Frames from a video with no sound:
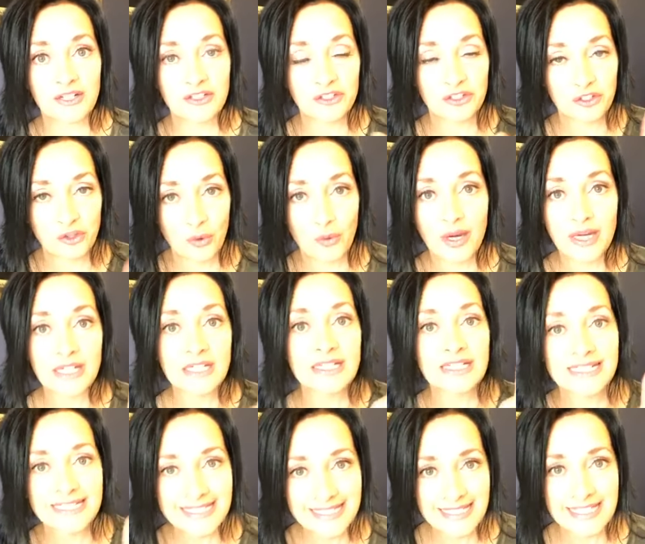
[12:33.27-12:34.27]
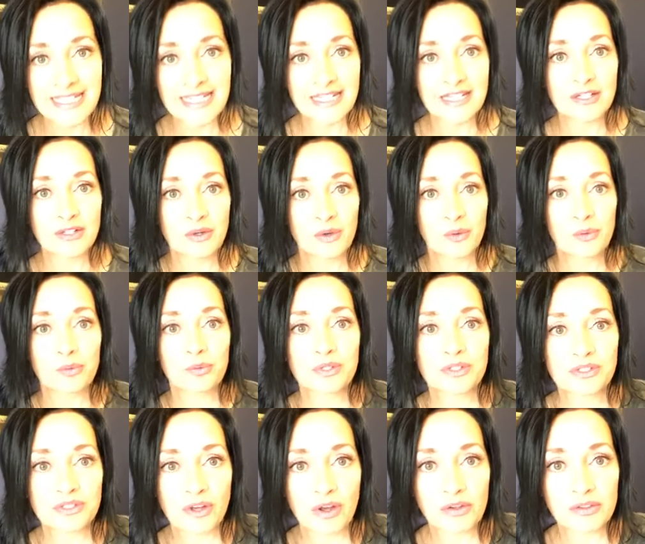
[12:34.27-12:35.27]
And you're going to see
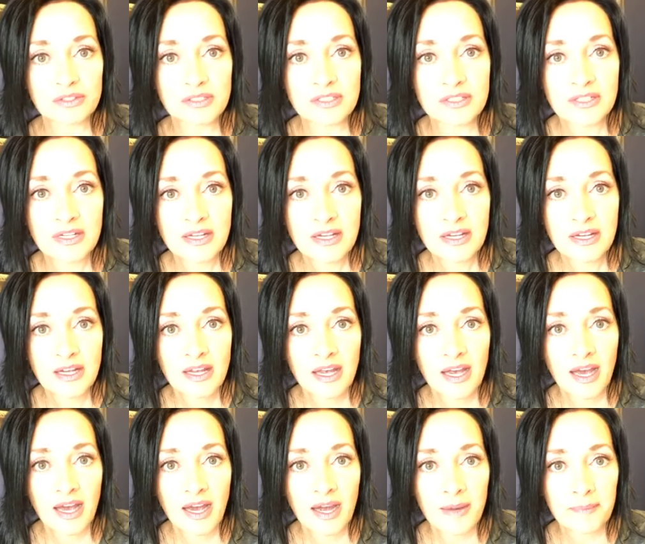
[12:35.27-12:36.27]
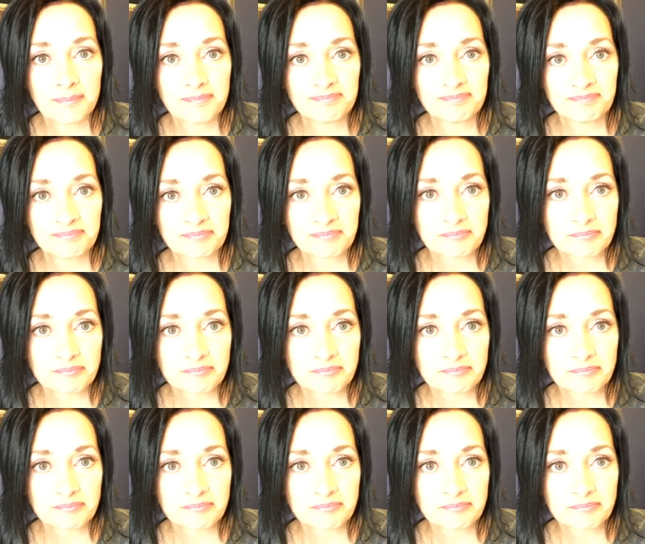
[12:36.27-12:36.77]
results. Um,